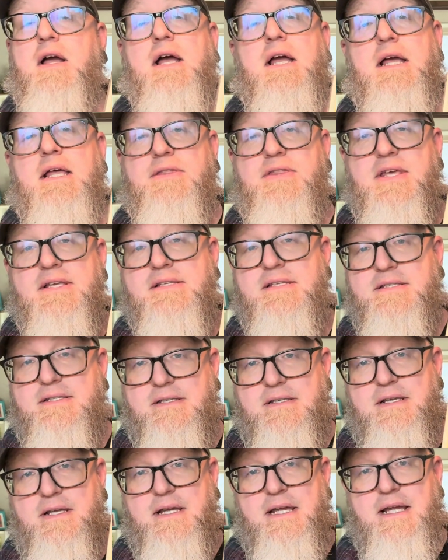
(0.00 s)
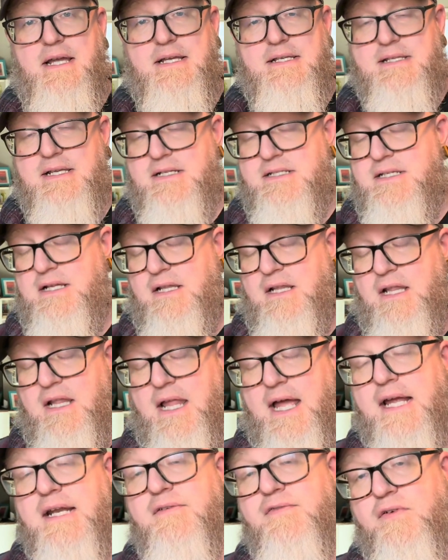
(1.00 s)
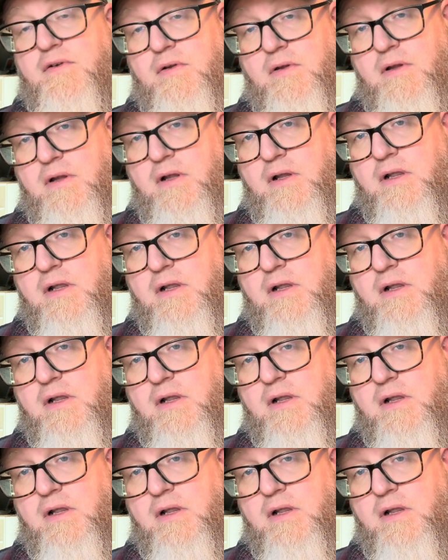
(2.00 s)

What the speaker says: This is a delightful,